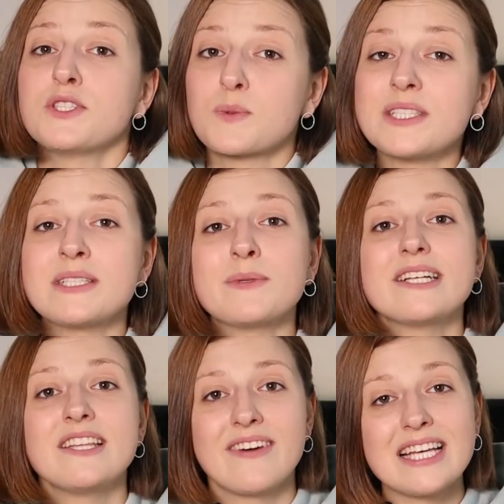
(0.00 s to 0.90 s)
it's reasonable
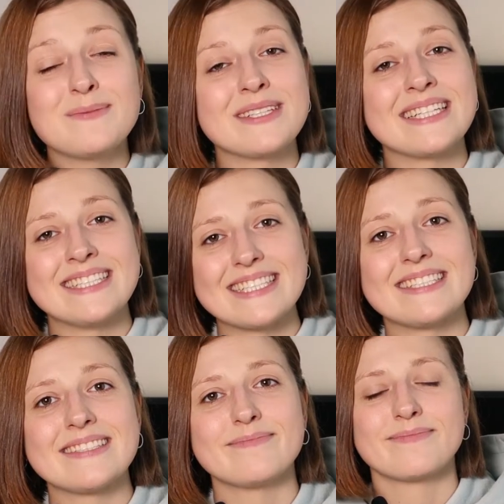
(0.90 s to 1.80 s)
investment indeed.
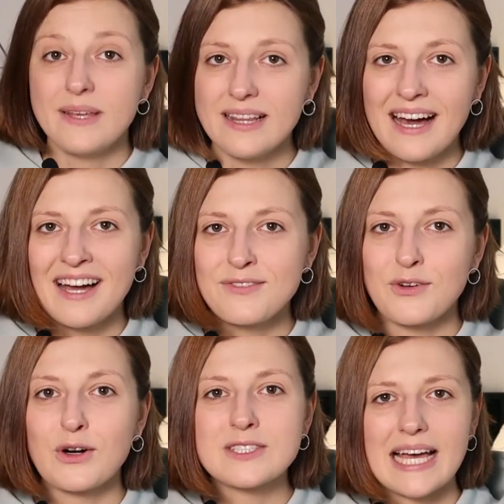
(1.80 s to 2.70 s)
Be.Live
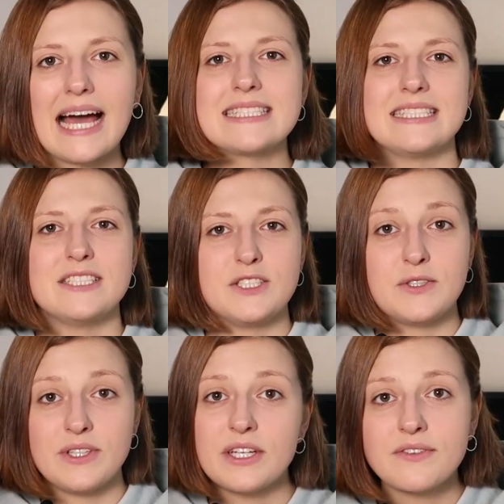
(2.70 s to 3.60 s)
also has this
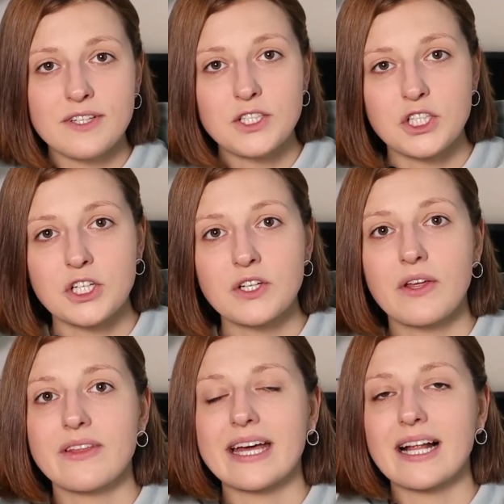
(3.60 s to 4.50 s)
unique feature
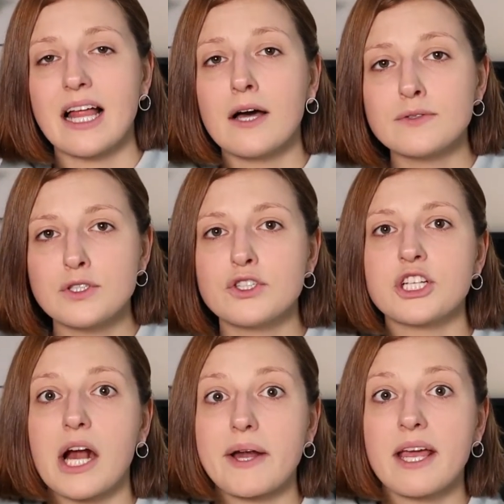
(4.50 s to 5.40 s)
that allows you
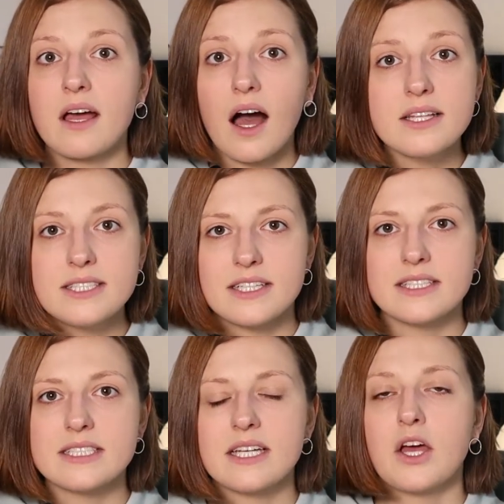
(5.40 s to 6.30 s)
sharing content